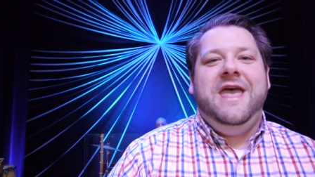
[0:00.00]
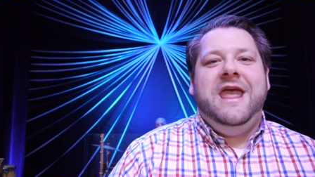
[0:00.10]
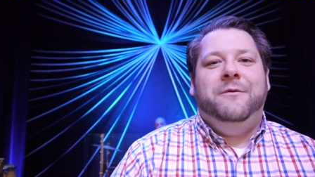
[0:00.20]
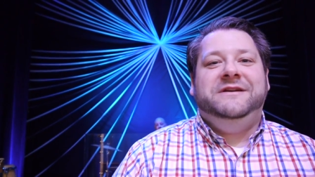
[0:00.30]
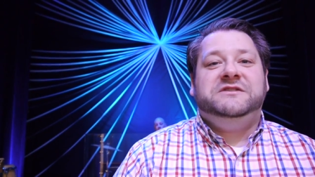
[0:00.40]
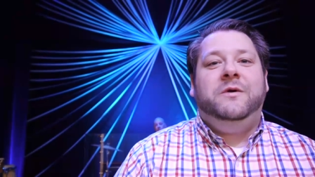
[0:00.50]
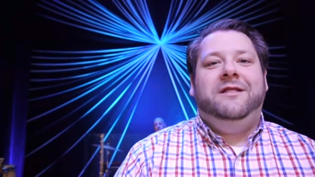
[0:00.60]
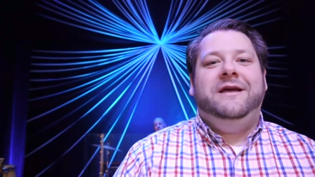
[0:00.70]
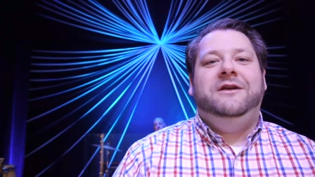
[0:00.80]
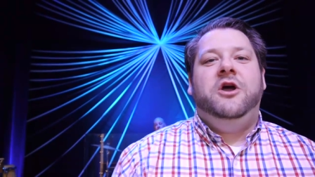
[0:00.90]
And we just want to
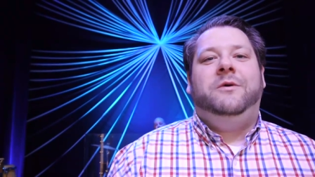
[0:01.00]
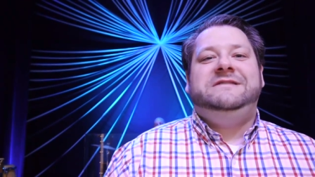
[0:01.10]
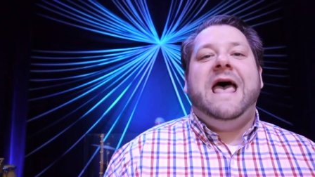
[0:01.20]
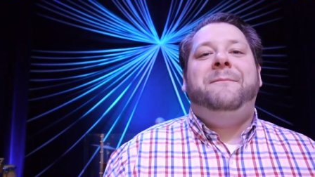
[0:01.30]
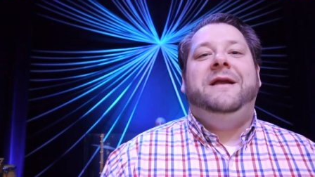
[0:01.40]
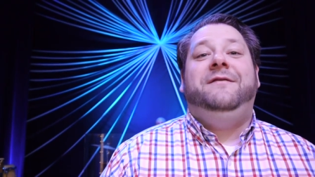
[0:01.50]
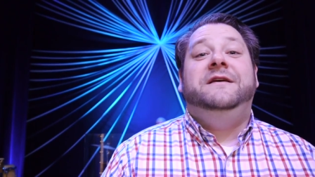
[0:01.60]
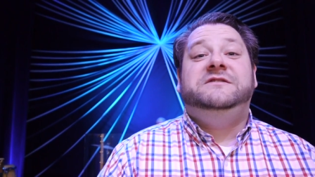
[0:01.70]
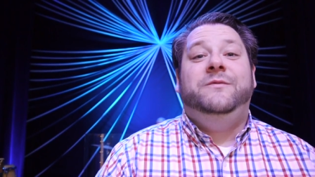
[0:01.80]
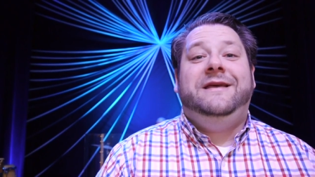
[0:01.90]
let you know what's happening
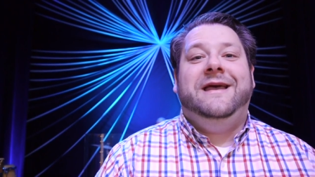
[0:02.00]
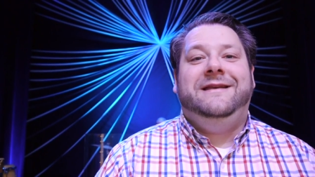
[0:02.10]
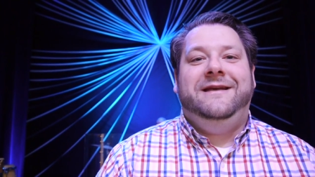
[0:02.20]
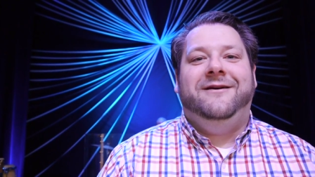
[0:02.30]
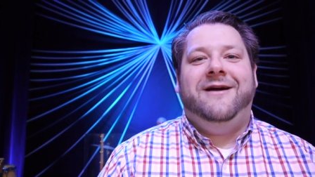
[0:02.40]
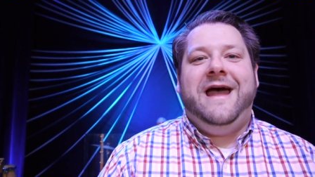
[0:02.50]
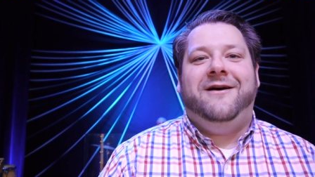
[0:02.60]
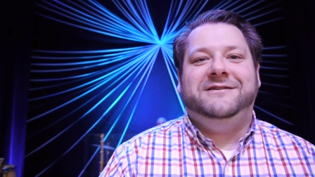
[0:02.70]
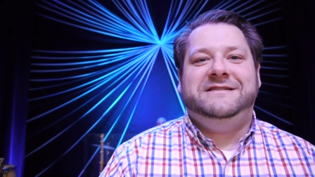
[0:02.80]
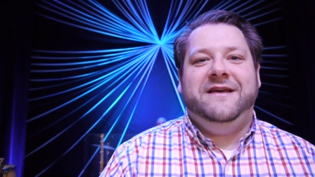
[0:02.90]
this weekend here at
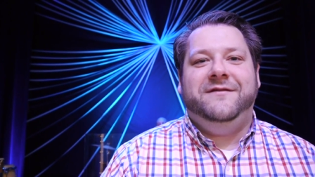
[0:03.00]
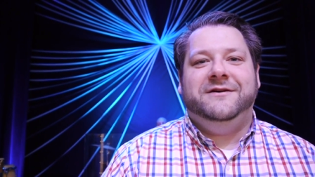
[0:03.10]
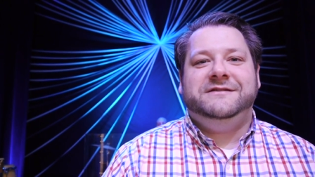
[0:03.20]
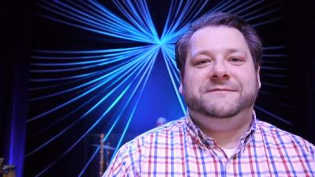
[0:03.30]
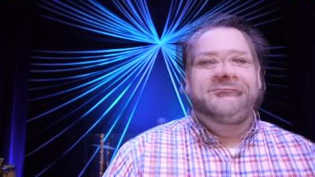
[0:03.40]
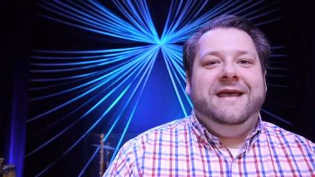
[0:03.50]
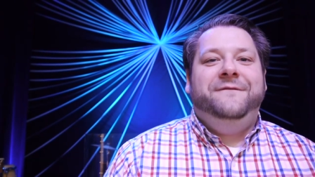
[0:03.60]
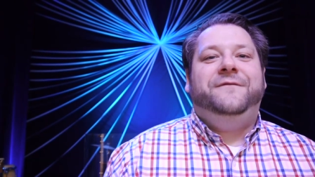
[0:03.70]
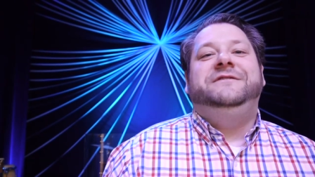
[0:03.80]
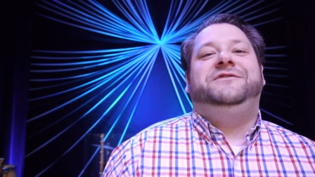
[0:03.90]
Our Saviour's. In
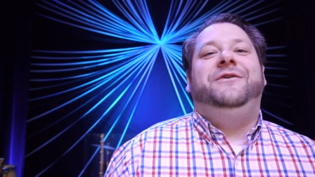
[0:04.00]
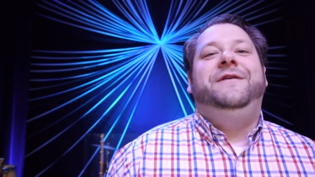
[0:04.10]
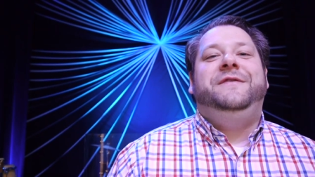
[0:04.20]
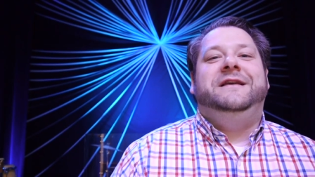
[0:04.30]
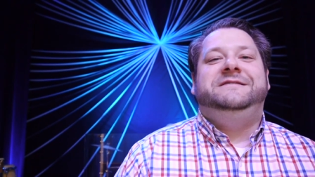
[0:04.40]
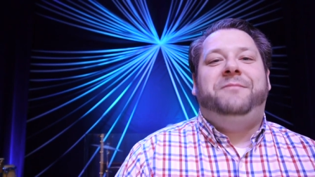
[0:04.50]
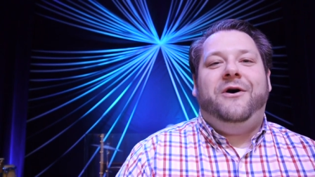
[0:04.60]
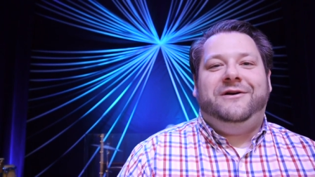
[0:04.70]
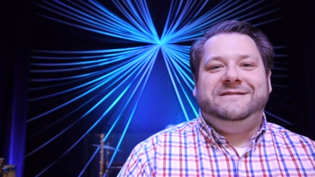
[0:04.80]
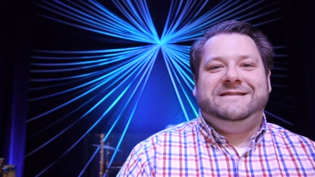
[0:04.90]
1 Corinthians,
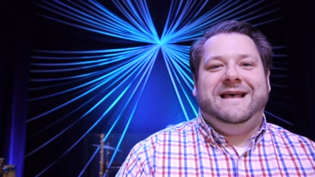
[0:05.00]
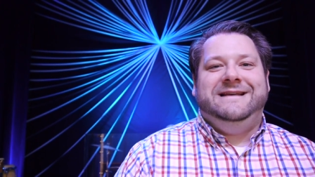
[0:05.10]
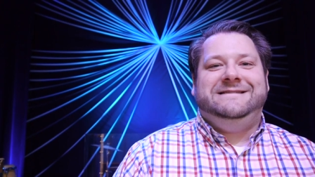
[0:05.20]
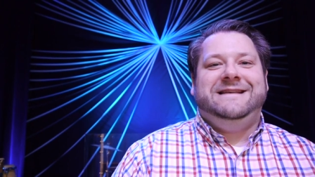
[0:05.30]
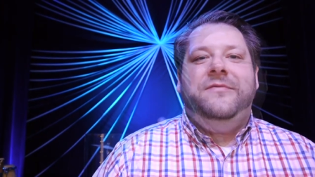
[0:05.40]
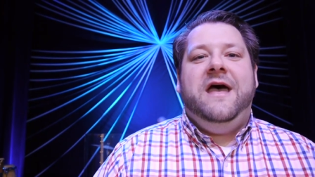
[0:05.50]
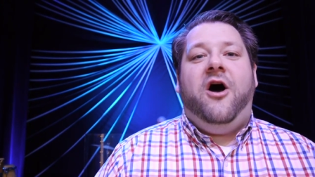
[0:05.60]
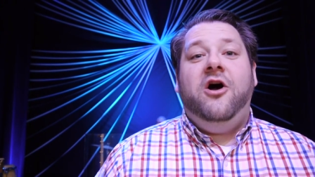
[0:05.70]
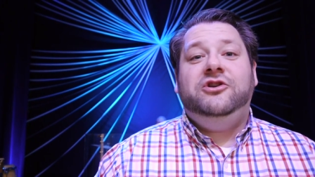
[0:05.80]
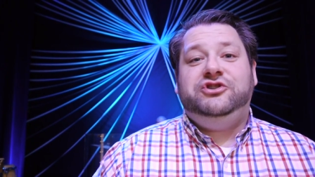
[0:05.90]
Paul says that
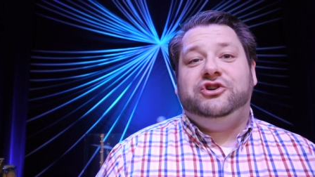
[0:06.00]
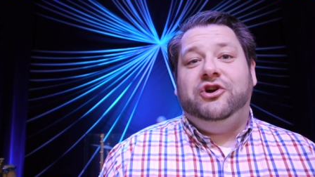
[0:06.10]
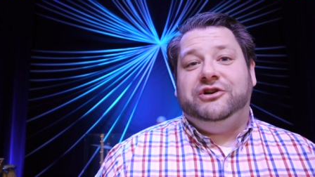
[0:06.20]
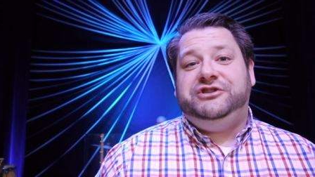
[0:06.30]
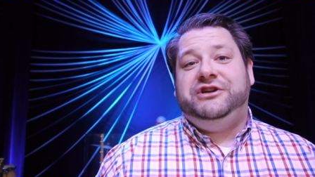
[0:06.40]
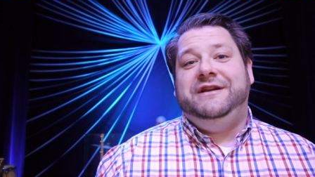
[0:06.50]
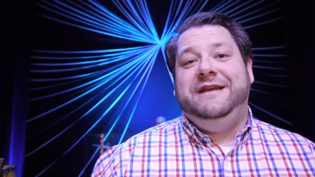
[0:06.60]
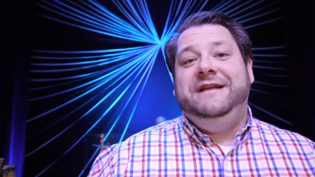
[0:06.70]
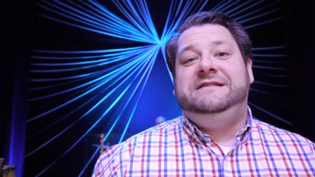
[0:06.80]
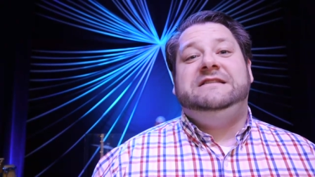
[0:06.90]
our church
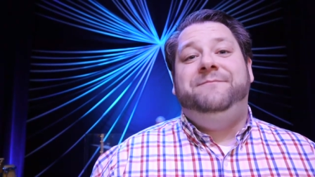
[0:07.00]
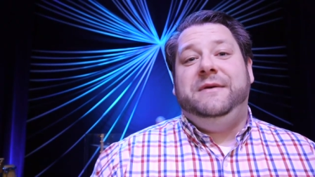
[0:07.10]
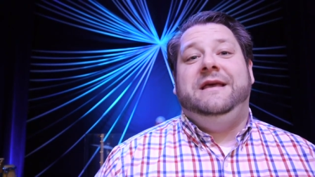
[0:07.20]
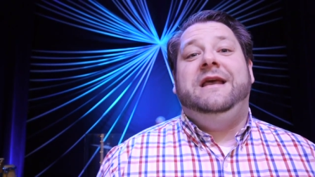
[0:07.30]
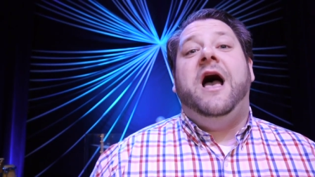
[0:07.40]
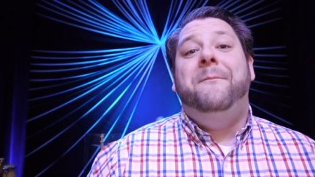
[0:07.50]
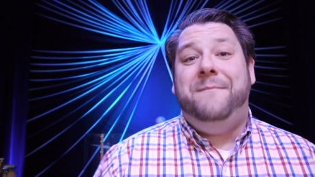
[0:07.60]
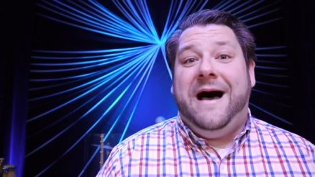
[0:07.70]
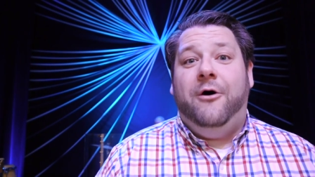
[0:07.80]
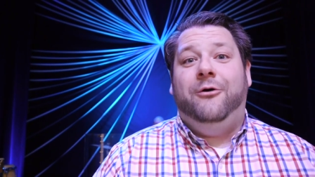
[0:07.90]
needs to be
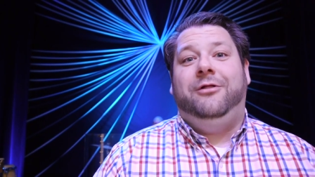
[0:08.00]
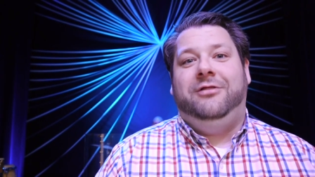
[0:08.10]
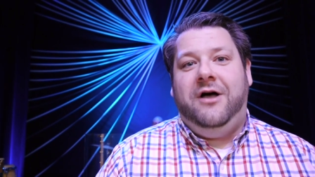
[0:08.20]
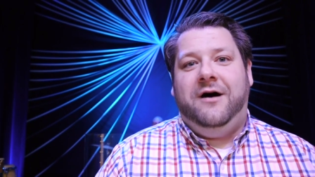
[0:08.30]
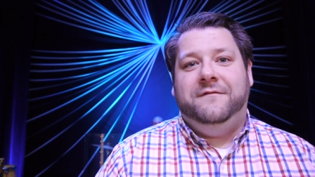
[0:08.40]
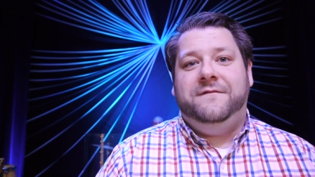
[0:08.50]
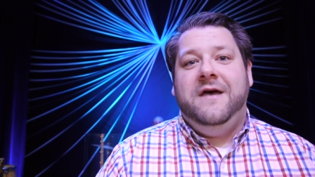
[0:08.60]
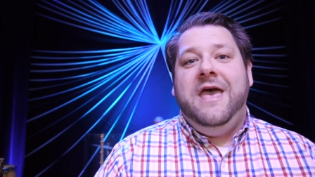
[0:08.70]
about love.